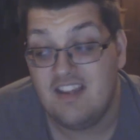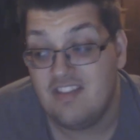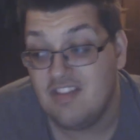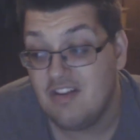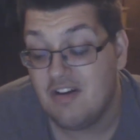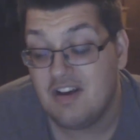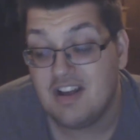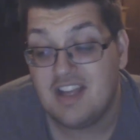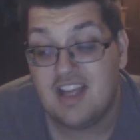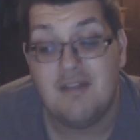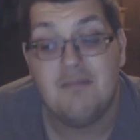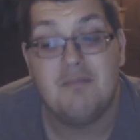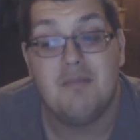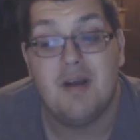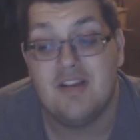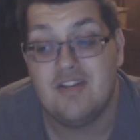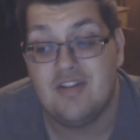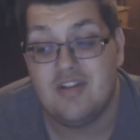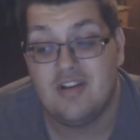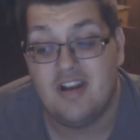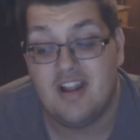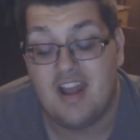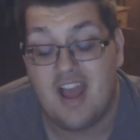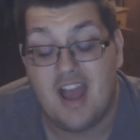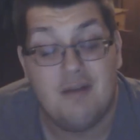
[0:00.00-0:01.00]
Even though I keep
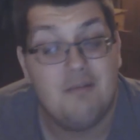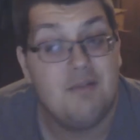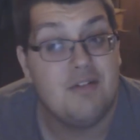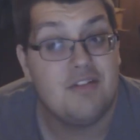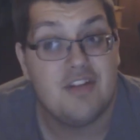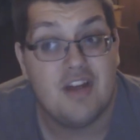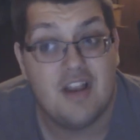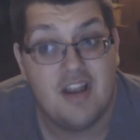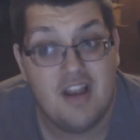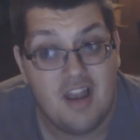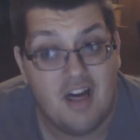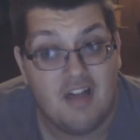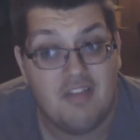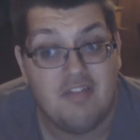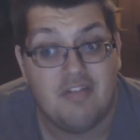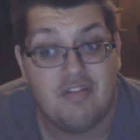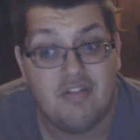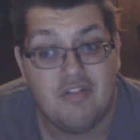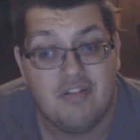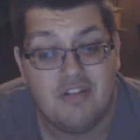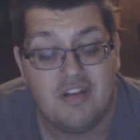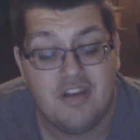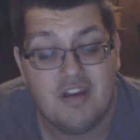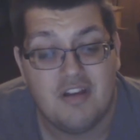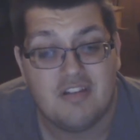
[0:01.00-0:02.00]
mentioning how much I love
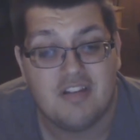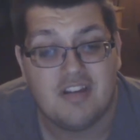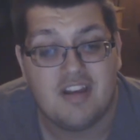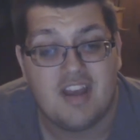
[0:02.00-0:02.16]
Tsukio